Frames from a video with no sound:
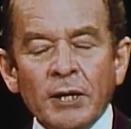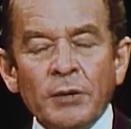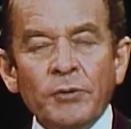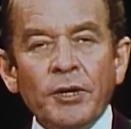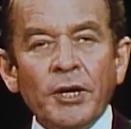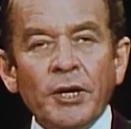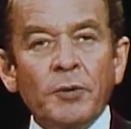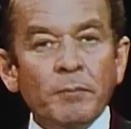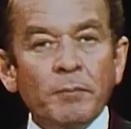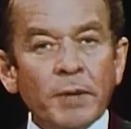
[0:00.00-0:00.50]

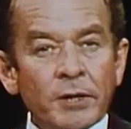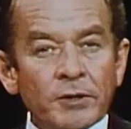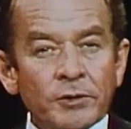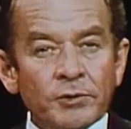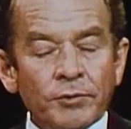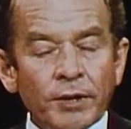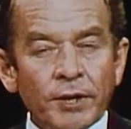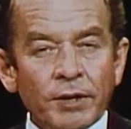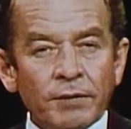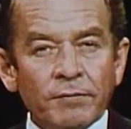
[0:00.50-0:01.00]
In the
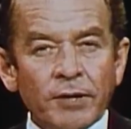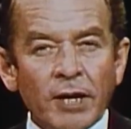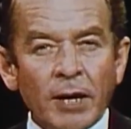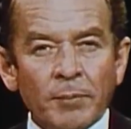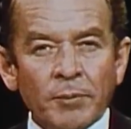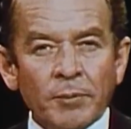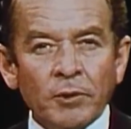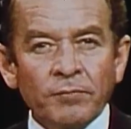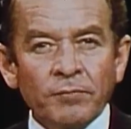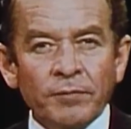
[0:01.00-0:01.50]
administrative
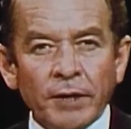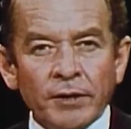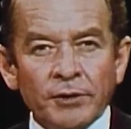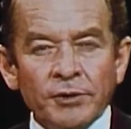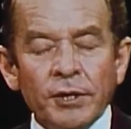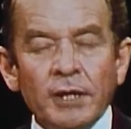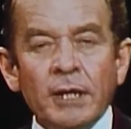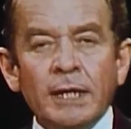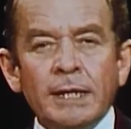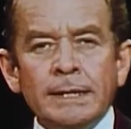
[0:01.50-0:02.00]
capital,
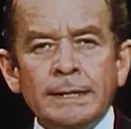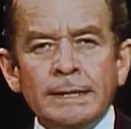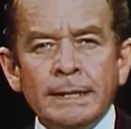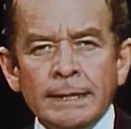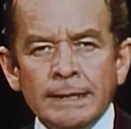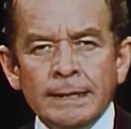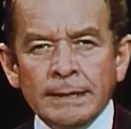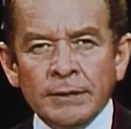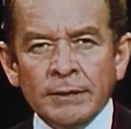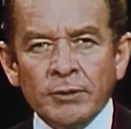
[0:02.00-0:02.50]
Vientiane,
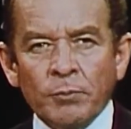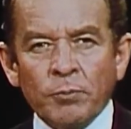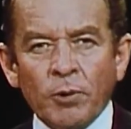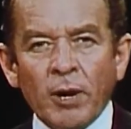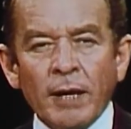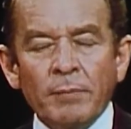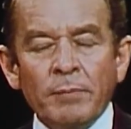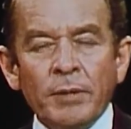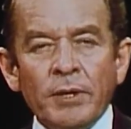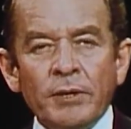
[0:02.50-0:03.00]
the
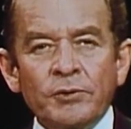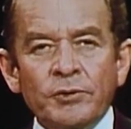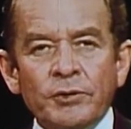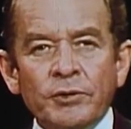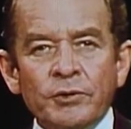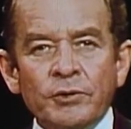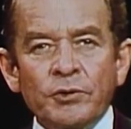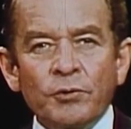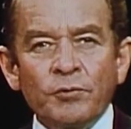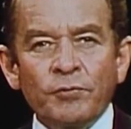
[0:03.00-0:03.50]
Prime
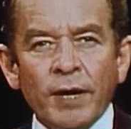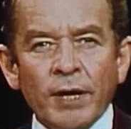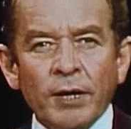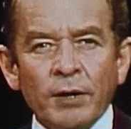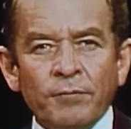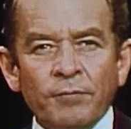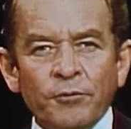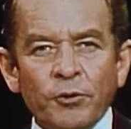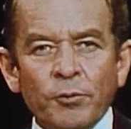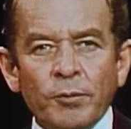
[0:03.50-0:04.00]
Minister,
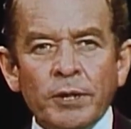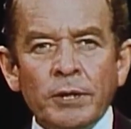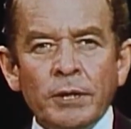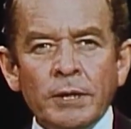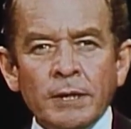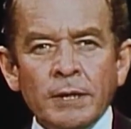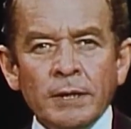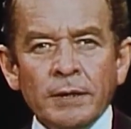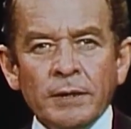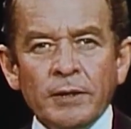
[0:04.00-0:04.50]
Souvanna
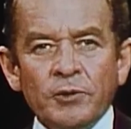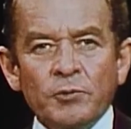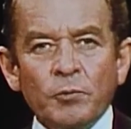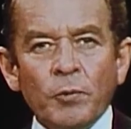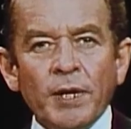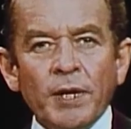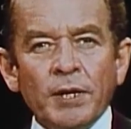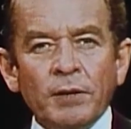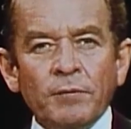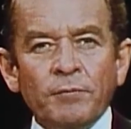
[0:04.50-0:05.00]
Phouma,
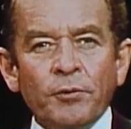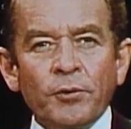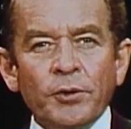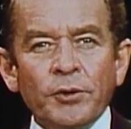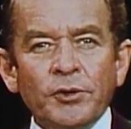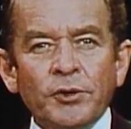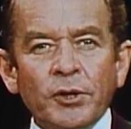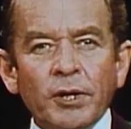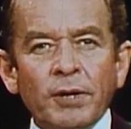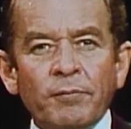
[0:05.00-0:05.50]
is waiting
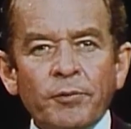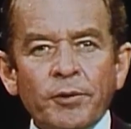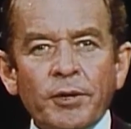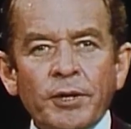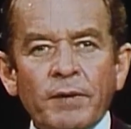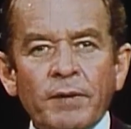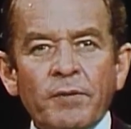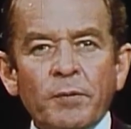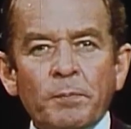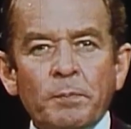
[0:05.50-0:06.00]
for the
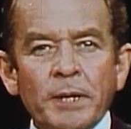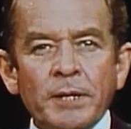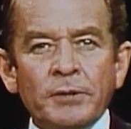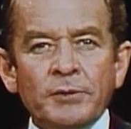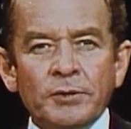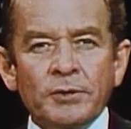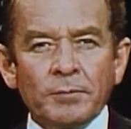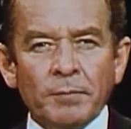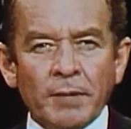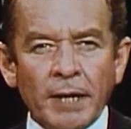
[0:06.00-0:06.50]
delivery of the
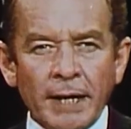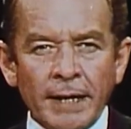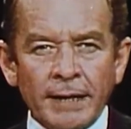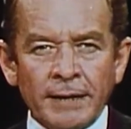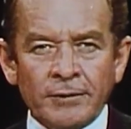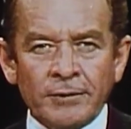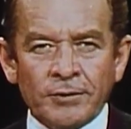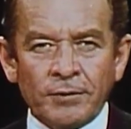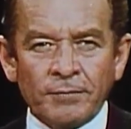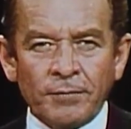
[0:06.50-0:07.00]
peace
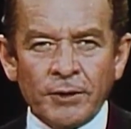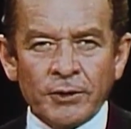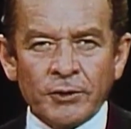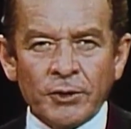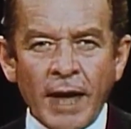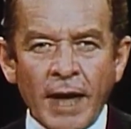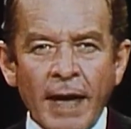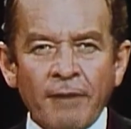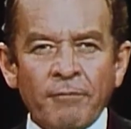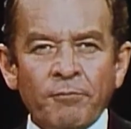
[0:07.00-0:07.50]
demands of
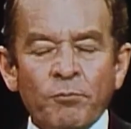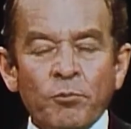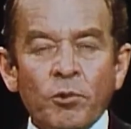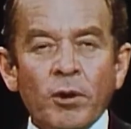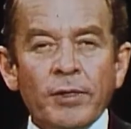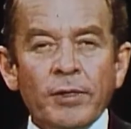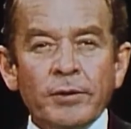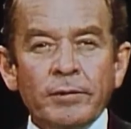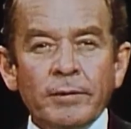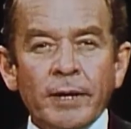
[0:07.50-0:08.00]
his
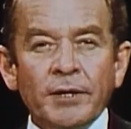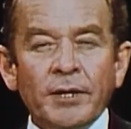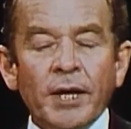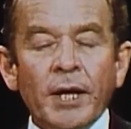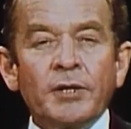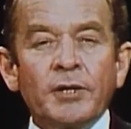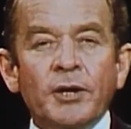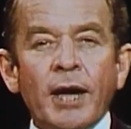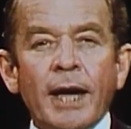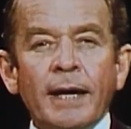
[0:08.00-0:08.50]
half-brother and
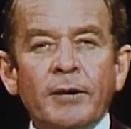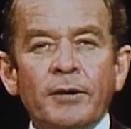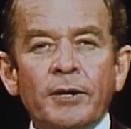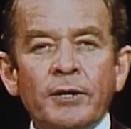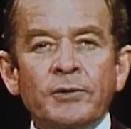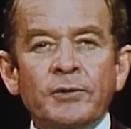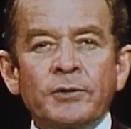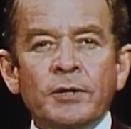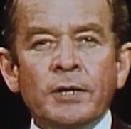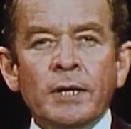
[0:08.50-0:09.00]

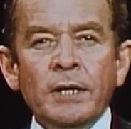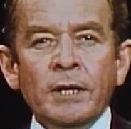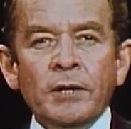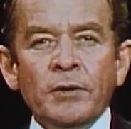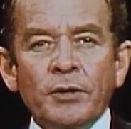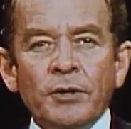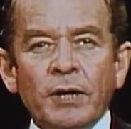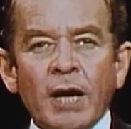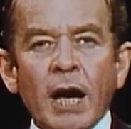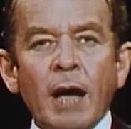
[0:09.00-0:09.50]
antagonist,
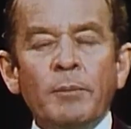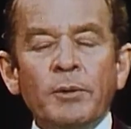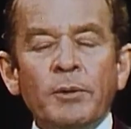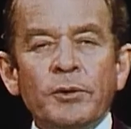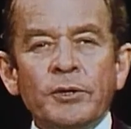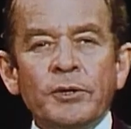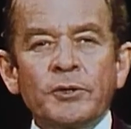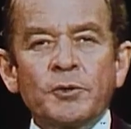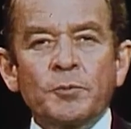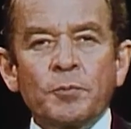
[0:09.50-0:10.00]
the
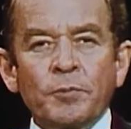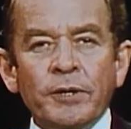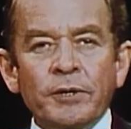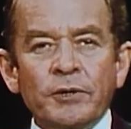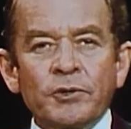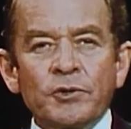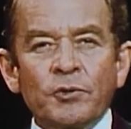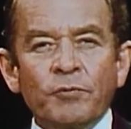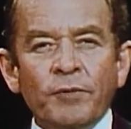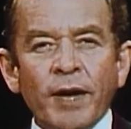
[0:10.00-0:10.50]
communist
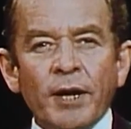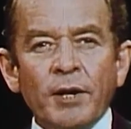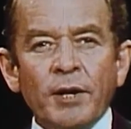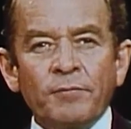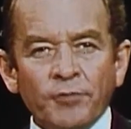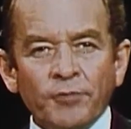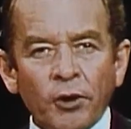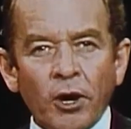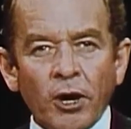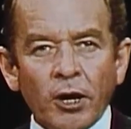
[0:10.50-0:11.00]
Prince
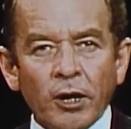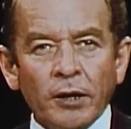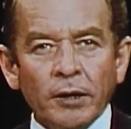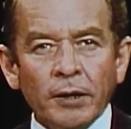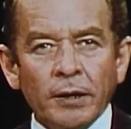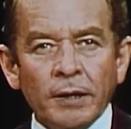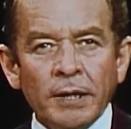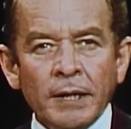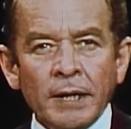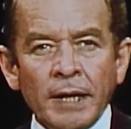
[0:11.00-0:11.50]
Souphanouvong.
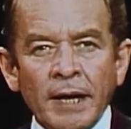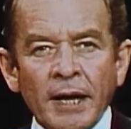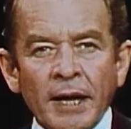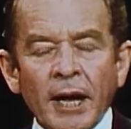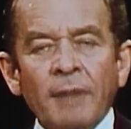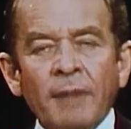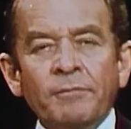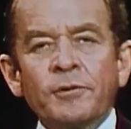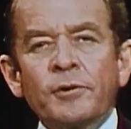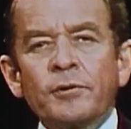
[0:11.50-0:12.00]

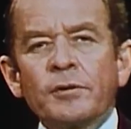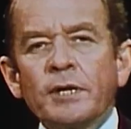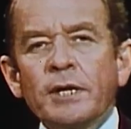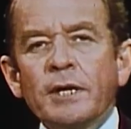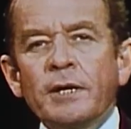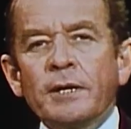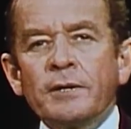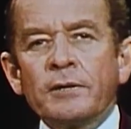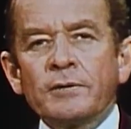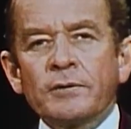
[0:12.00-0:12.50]
After
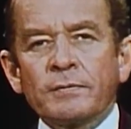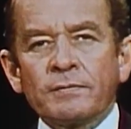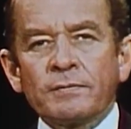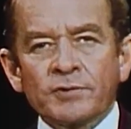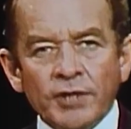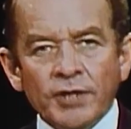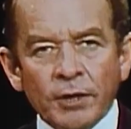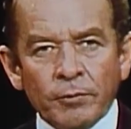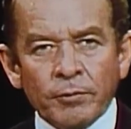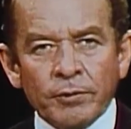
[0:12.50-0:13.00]
years
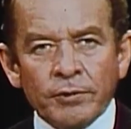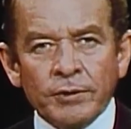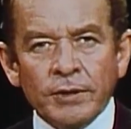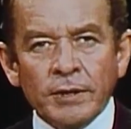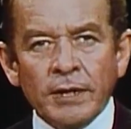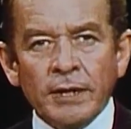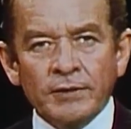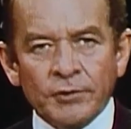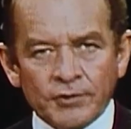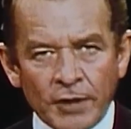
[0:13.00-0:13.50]
of
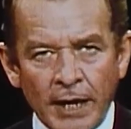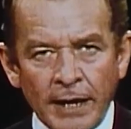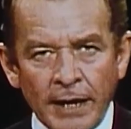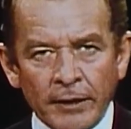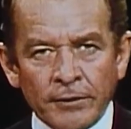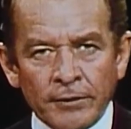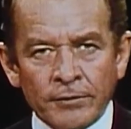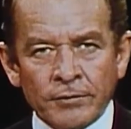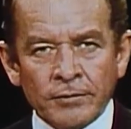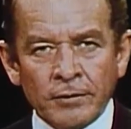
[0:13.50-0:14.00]
secrecy and
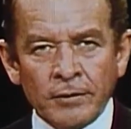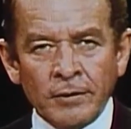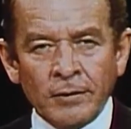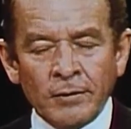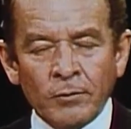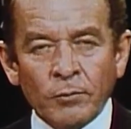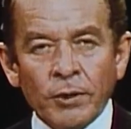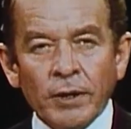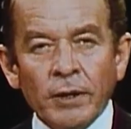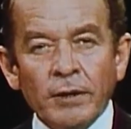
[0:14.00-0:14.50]
silence,
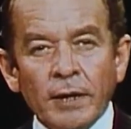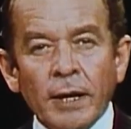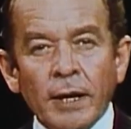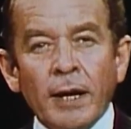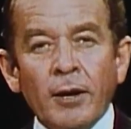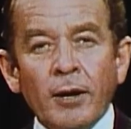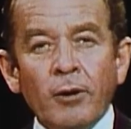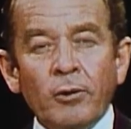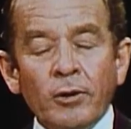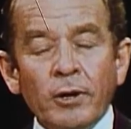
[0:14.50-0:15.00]
we are
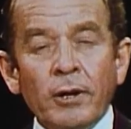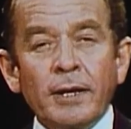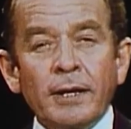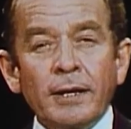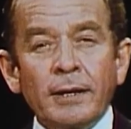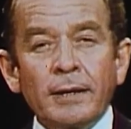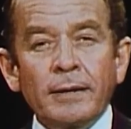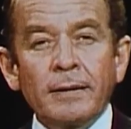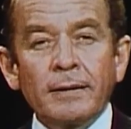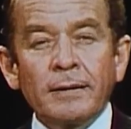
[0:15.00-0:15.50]
now
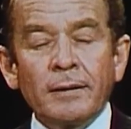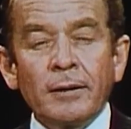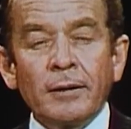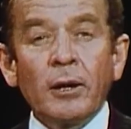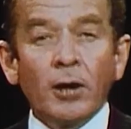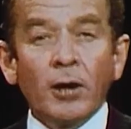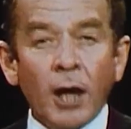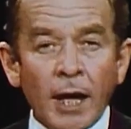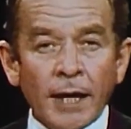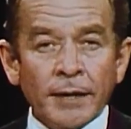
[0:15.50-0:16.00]
learning
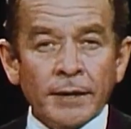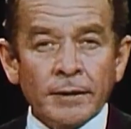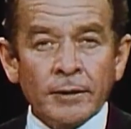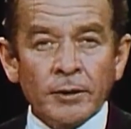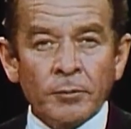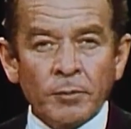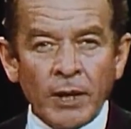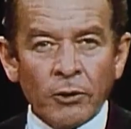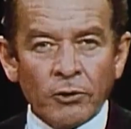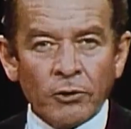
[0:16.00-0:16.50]
a lot
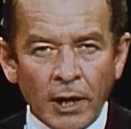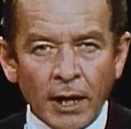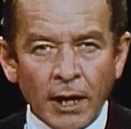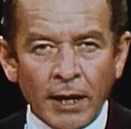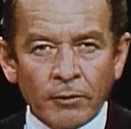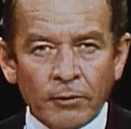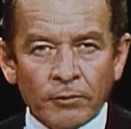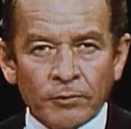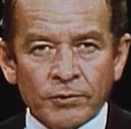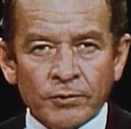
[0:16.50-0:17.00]
about
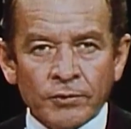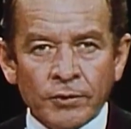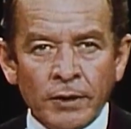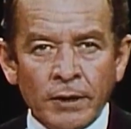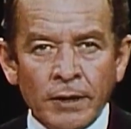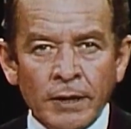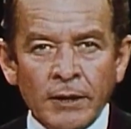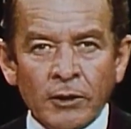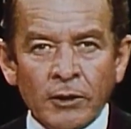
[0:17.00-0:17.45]
Laos.